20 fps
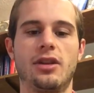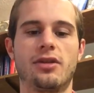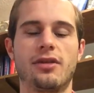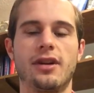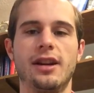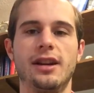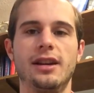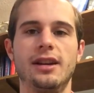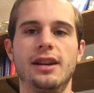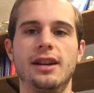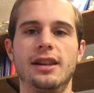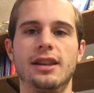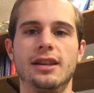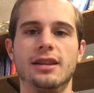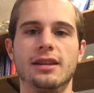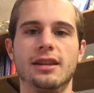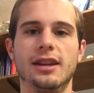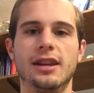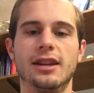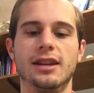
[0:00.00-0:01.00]
Right?
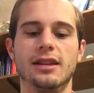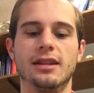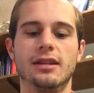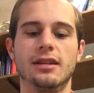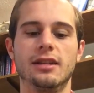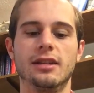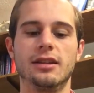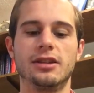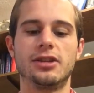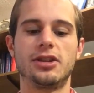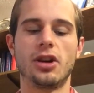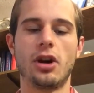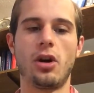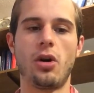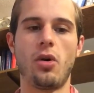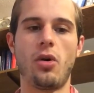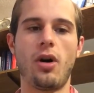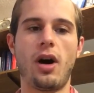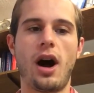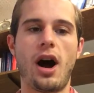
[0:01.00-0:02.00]
In, in the
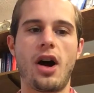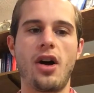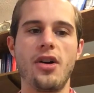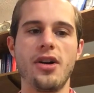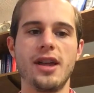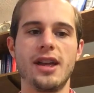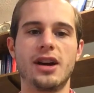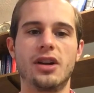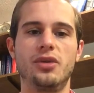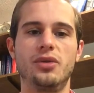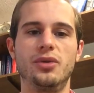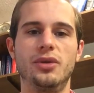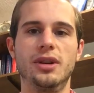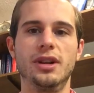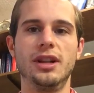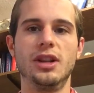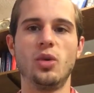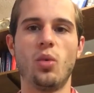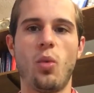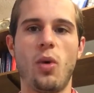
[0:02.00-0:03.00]
show, Arya
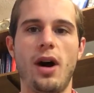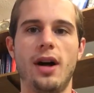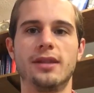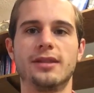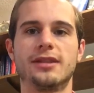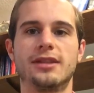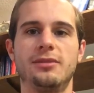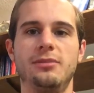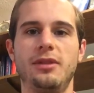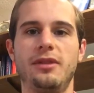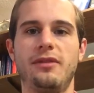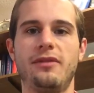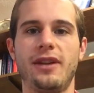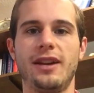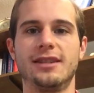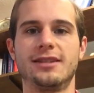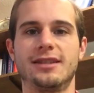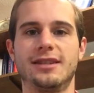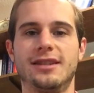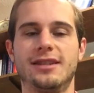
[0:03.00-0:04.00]
really wants to be
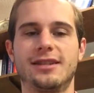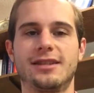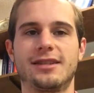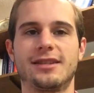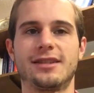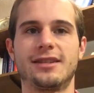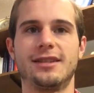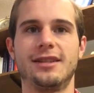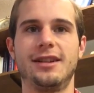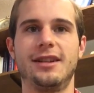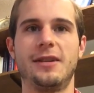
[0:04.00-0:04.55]
faceless